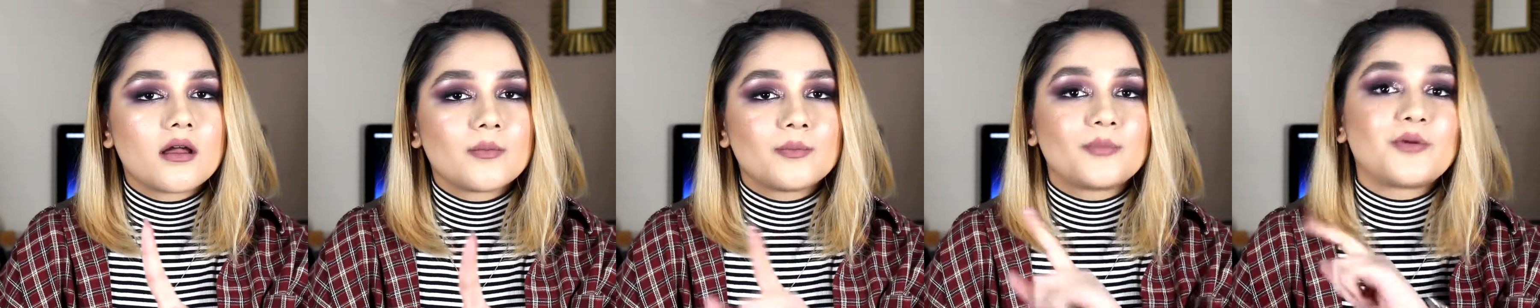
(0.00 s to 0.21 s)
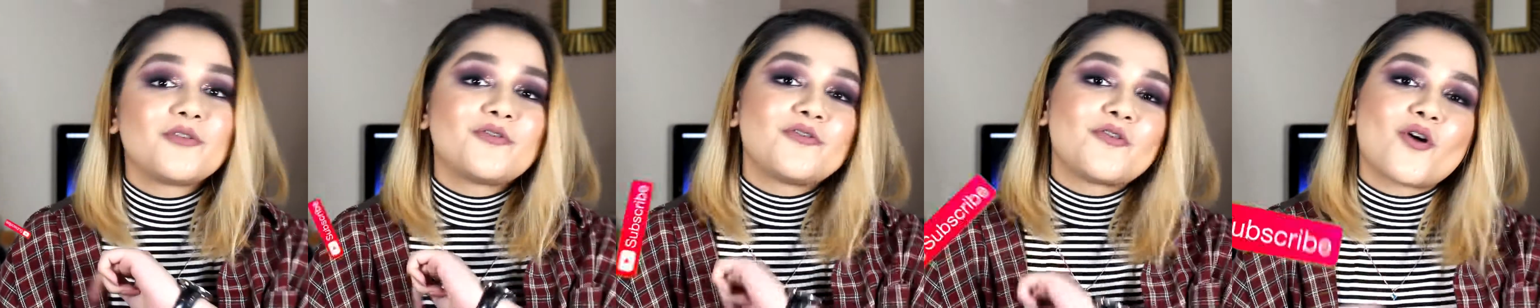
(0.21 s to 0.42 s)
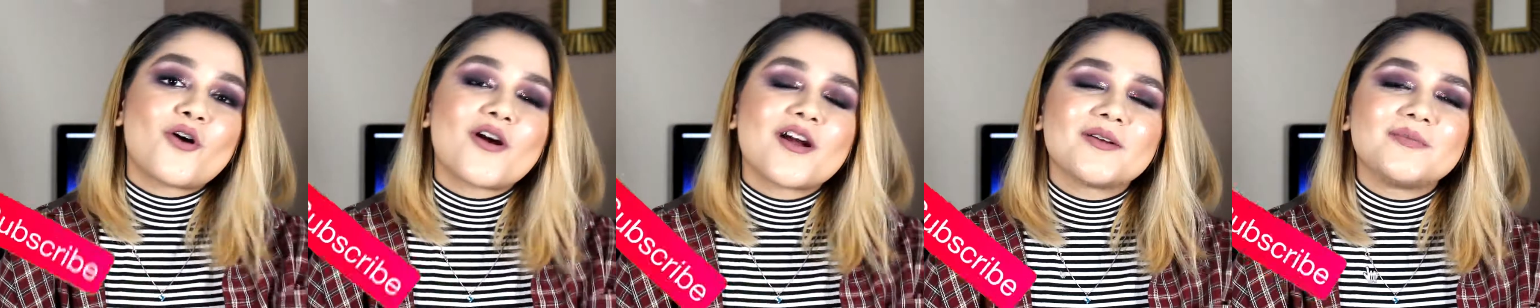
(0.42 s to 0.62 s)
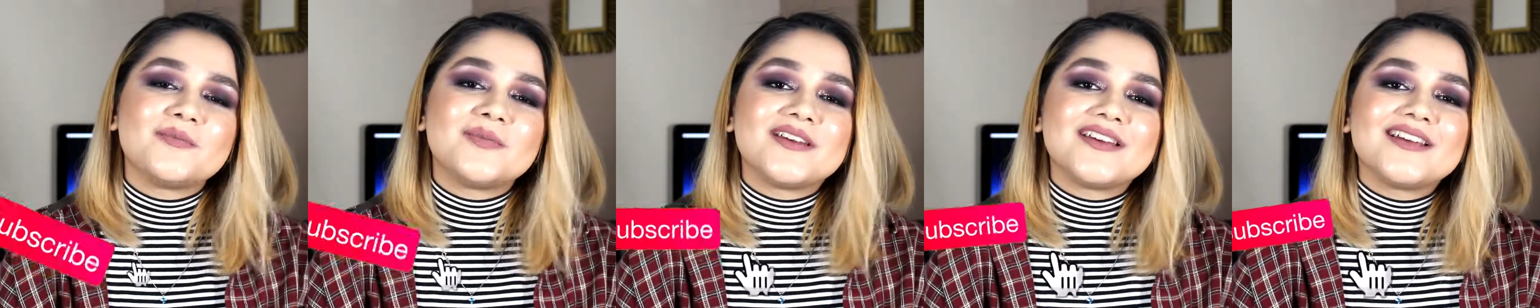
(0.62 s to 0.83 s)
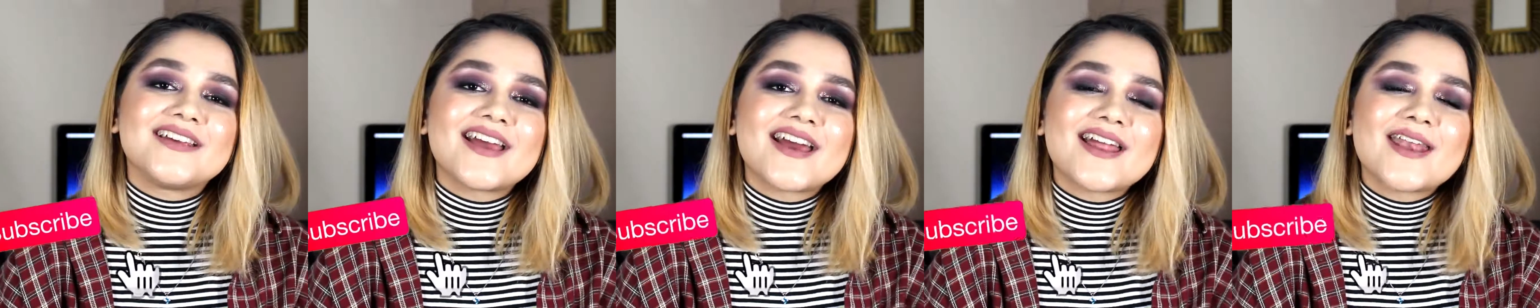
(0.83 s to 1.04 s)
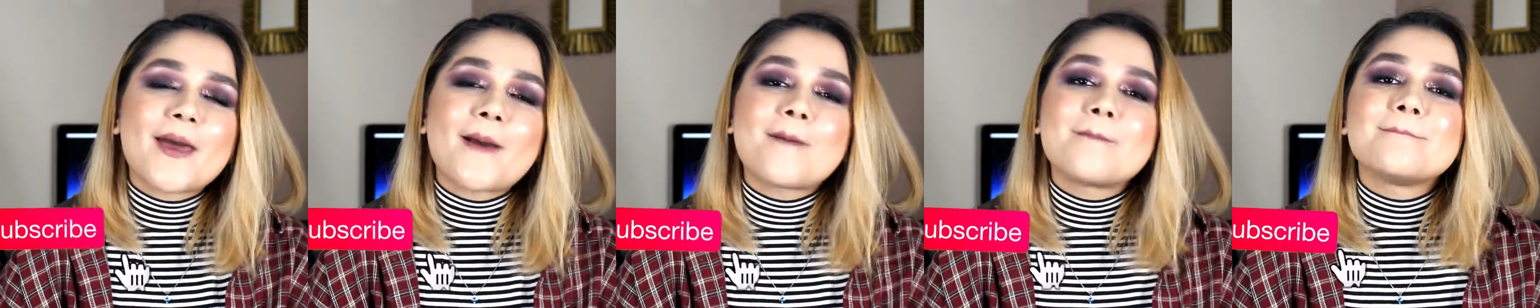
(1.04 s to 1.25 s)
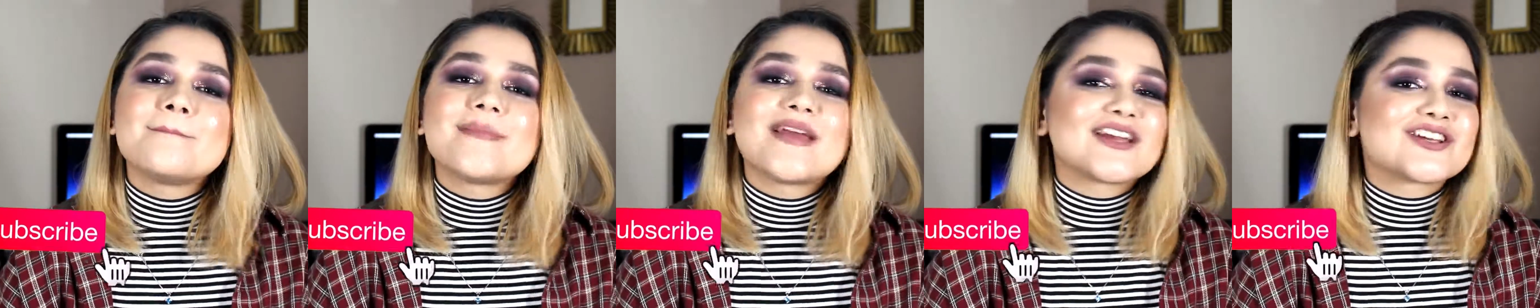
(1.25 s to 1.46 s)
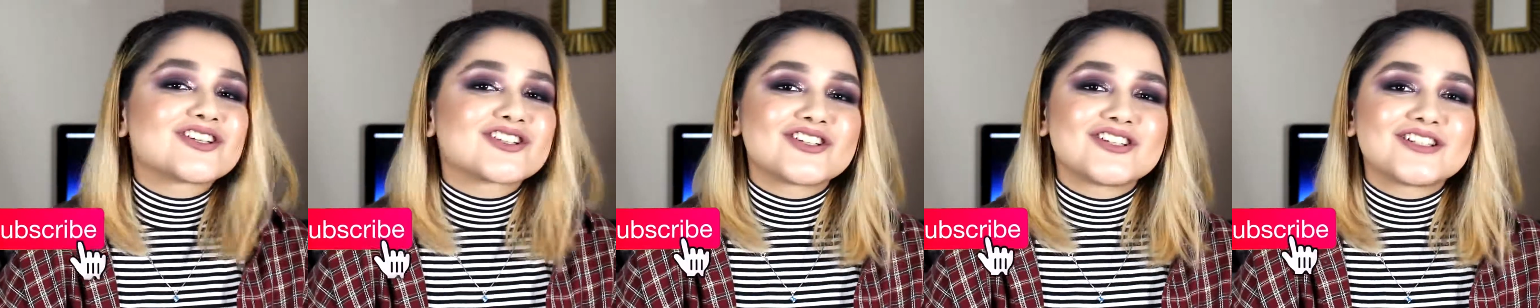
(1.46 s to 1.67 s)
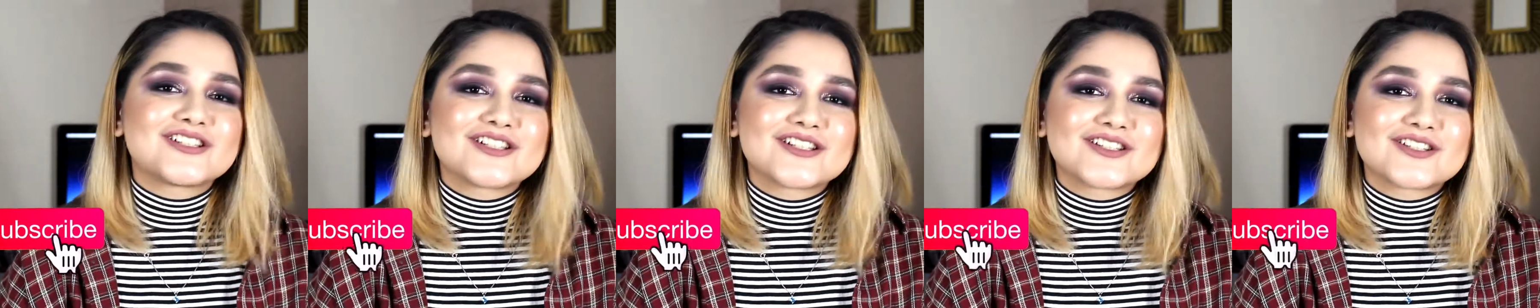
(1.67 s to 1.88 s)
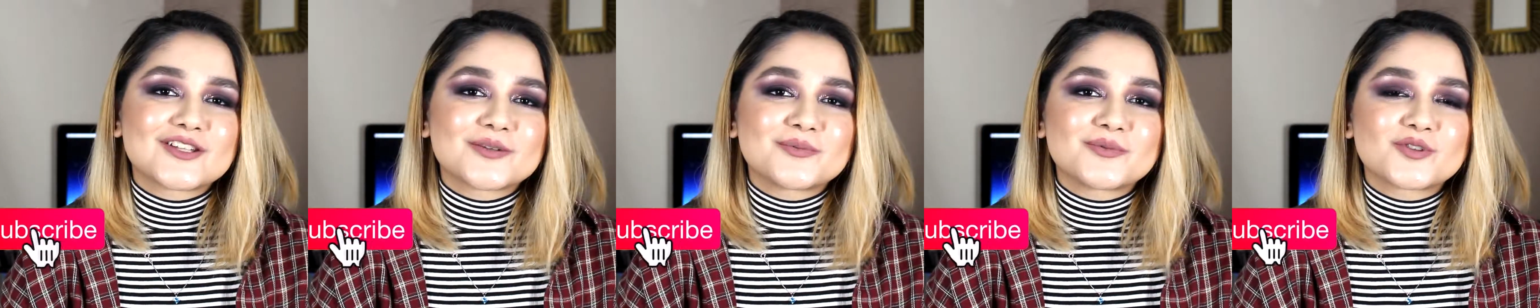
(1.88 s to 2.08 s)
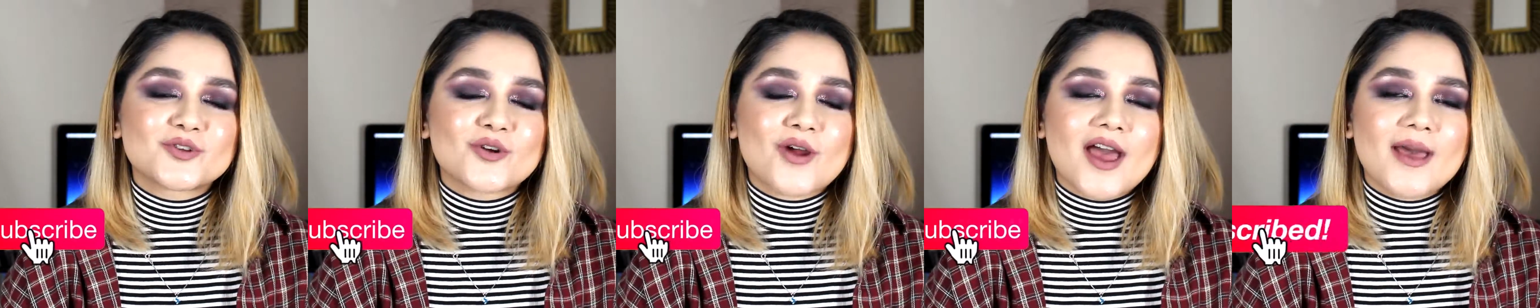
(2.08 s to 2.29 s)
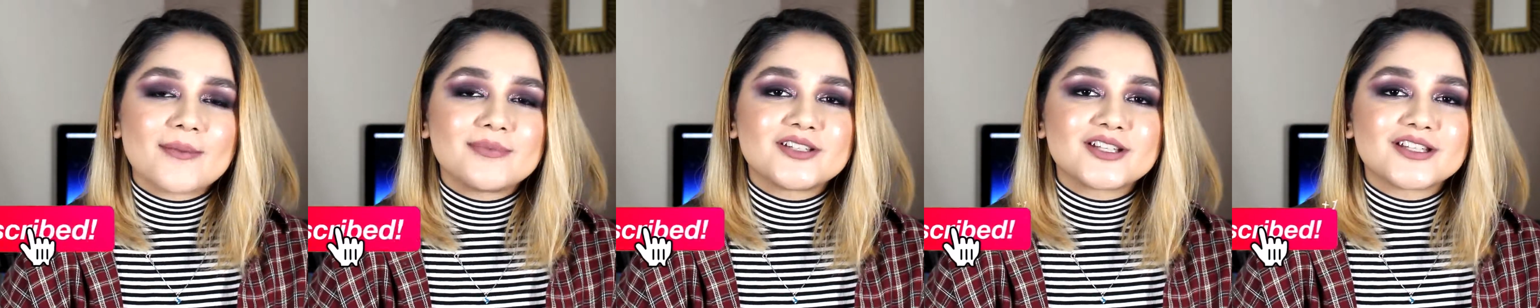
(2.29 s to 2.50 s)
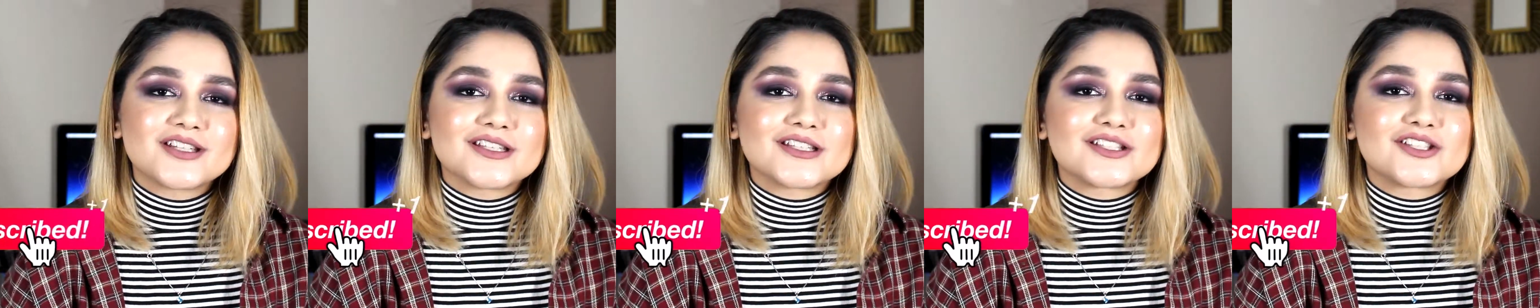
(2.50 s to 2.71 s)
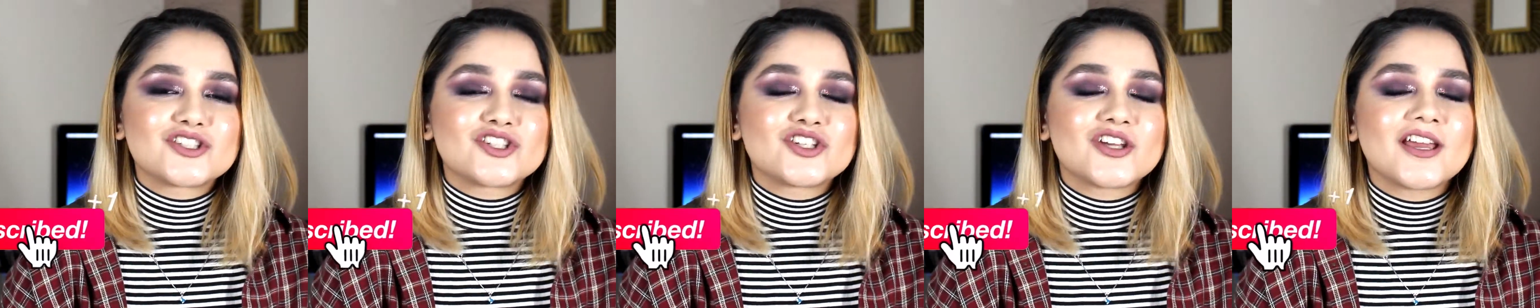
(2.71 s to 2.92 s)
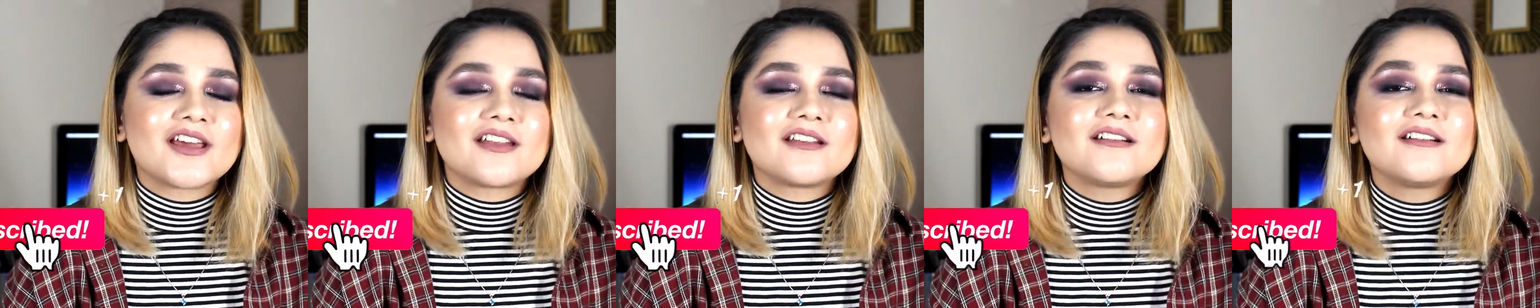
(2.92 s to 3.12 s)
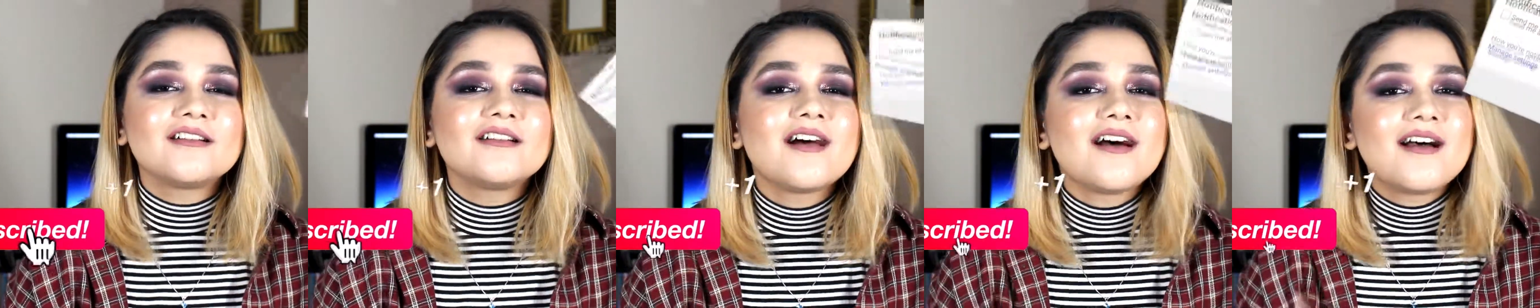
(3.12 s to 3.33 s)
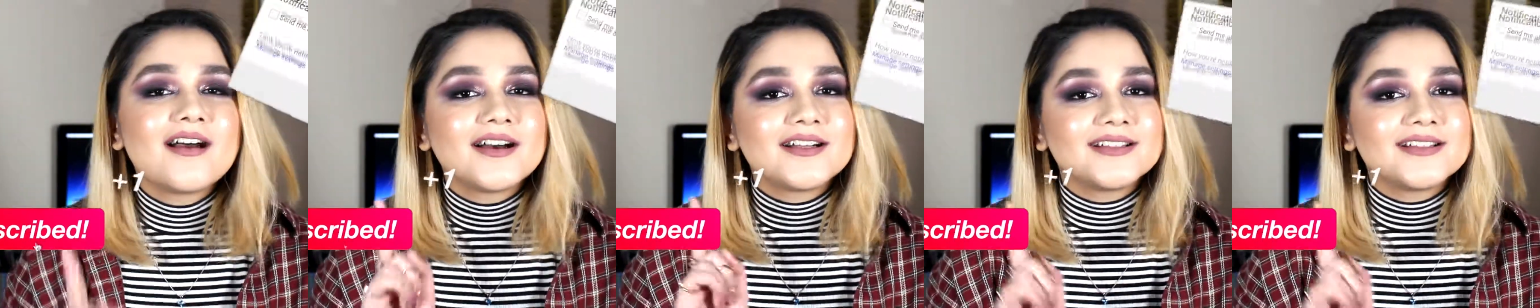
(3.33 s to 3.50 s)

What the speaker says: Before I begin, make sure to subscribe to this channel,